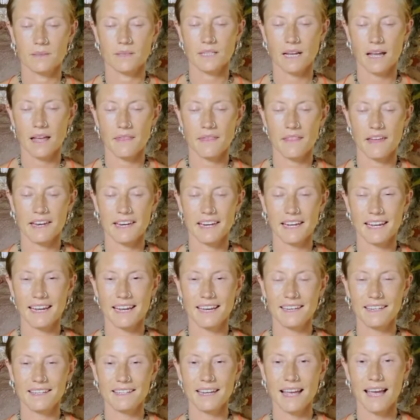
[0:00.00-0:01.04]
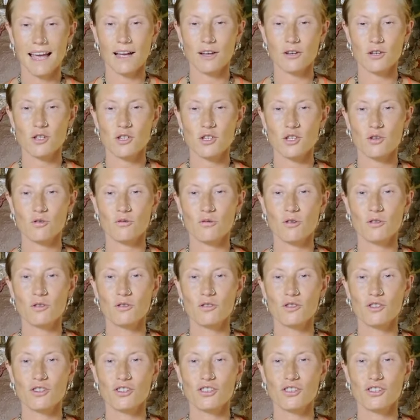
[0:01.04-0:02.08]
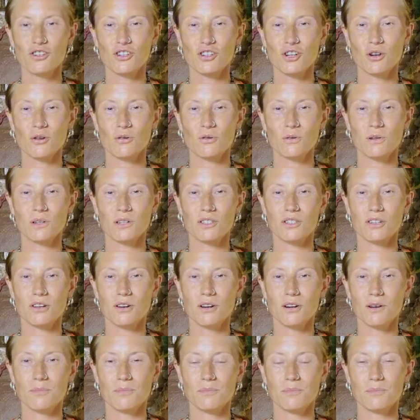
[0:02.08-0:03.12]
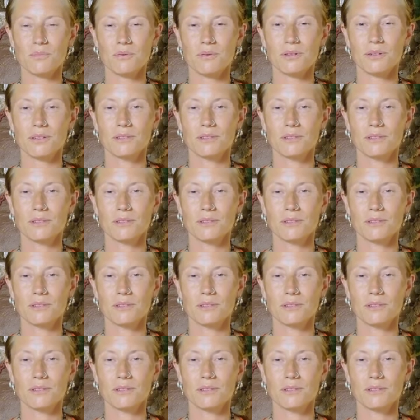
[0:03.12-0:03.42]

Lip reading: And then inhale, scrunch the shoulders up.